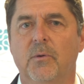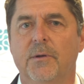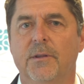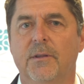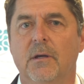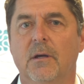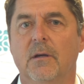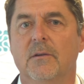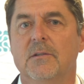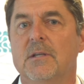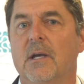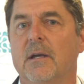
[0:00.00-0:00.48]
with
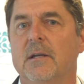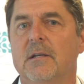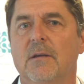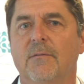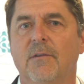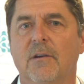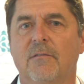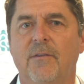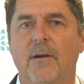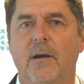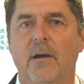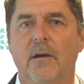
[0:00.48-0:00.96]
a
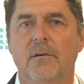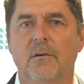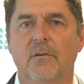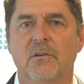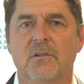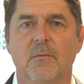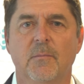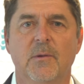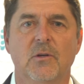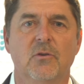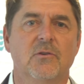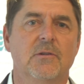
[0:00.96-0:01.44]
scientific founder,
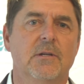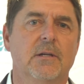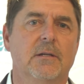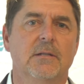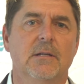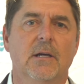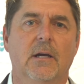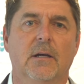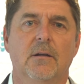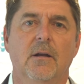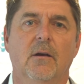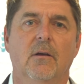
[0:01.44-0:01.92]
some interesting
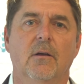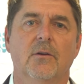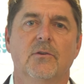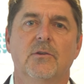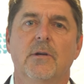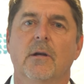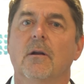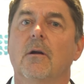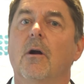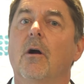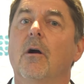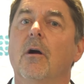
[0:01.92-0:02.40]

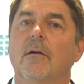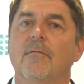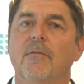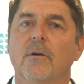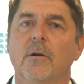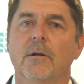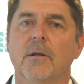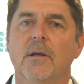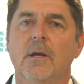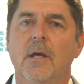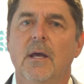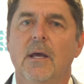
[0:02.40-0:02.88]
technology out of
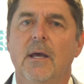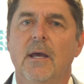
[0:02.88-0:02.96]
Harvard,